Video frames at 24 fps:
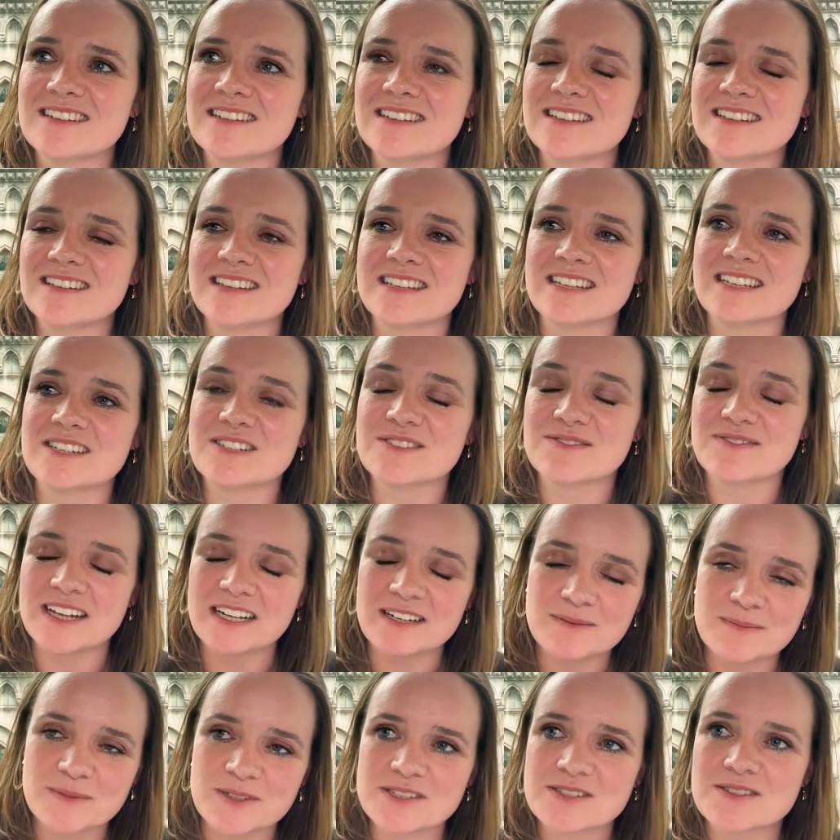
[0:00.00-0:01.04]
the
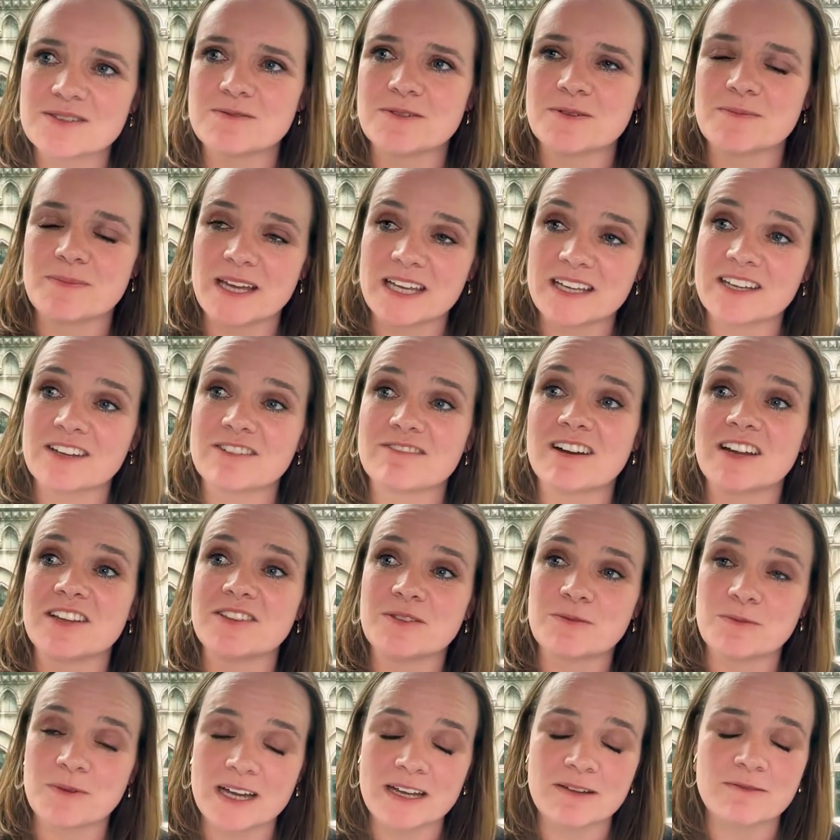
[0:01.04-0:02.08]
developments that we're making around the
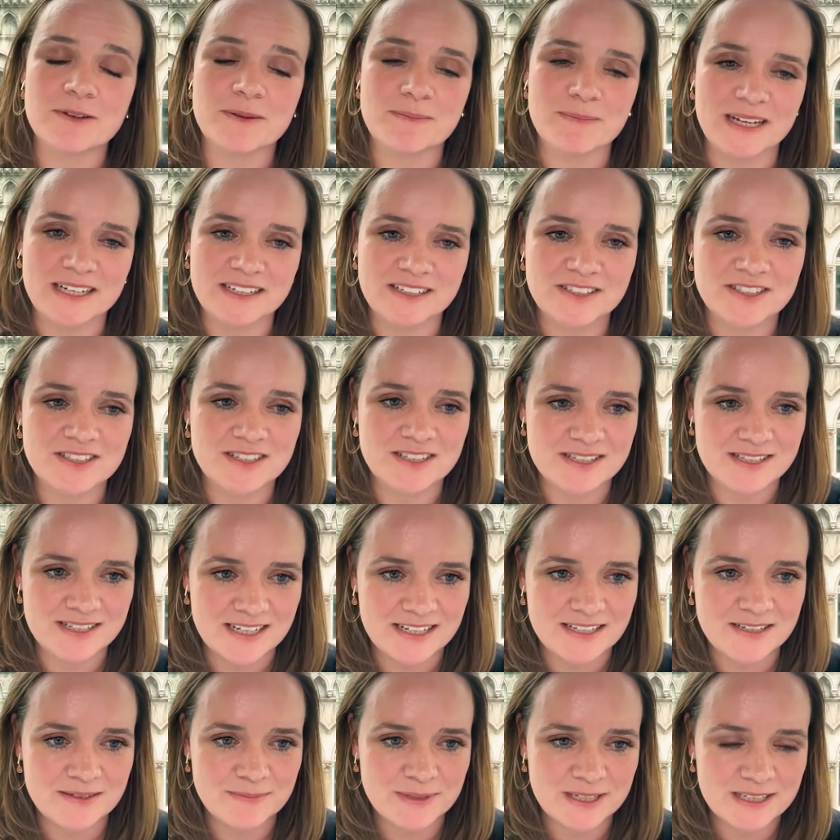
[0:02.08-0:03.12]
way we manage
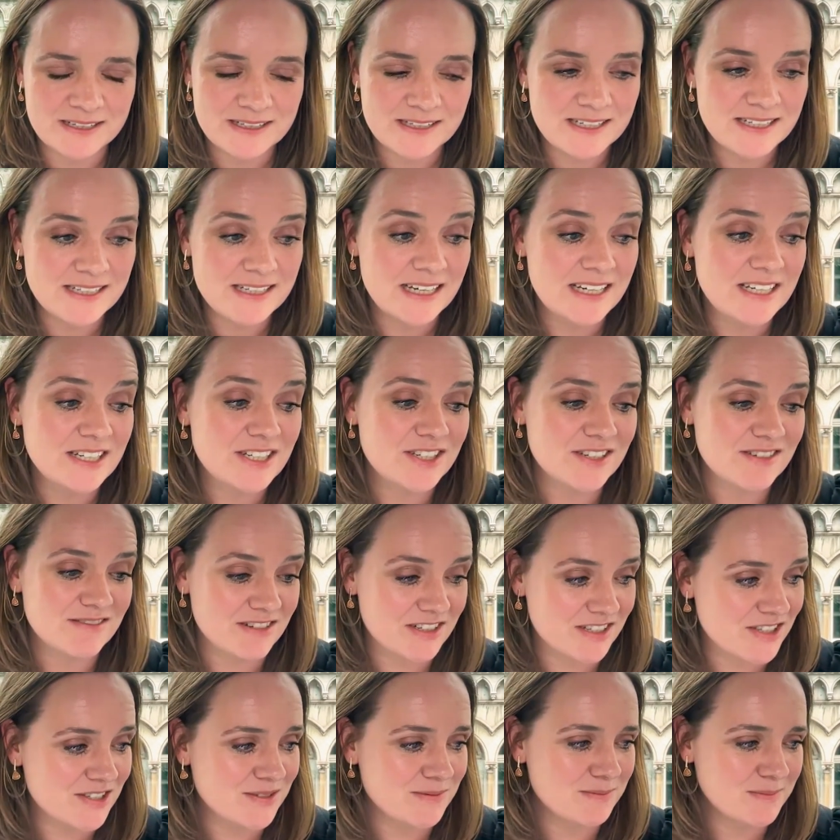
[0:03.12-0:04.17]
sustainability data
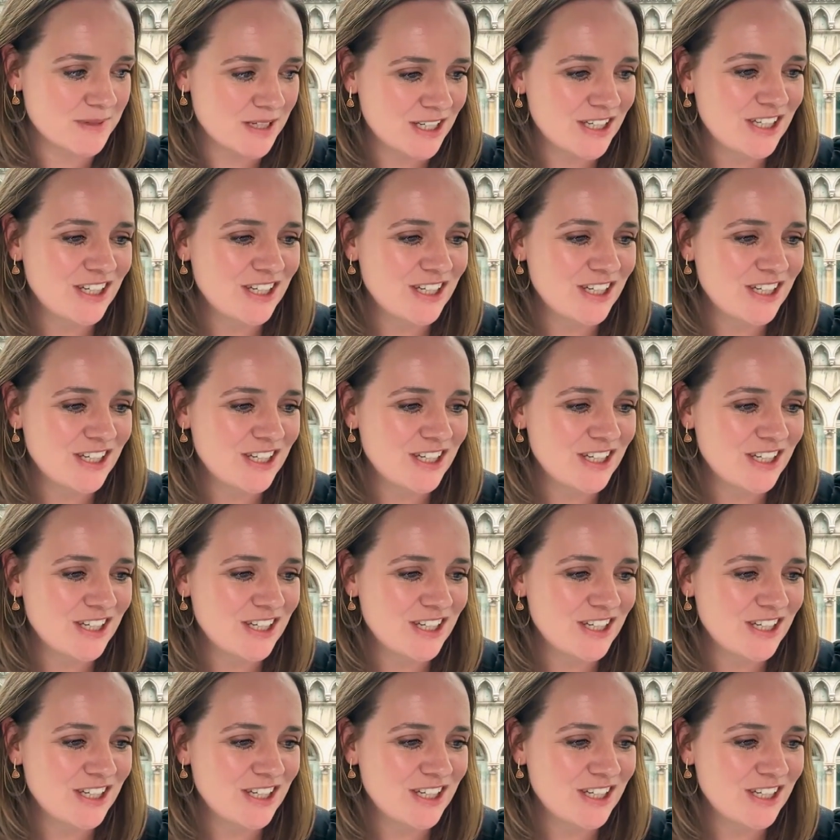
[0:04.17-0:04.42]
and some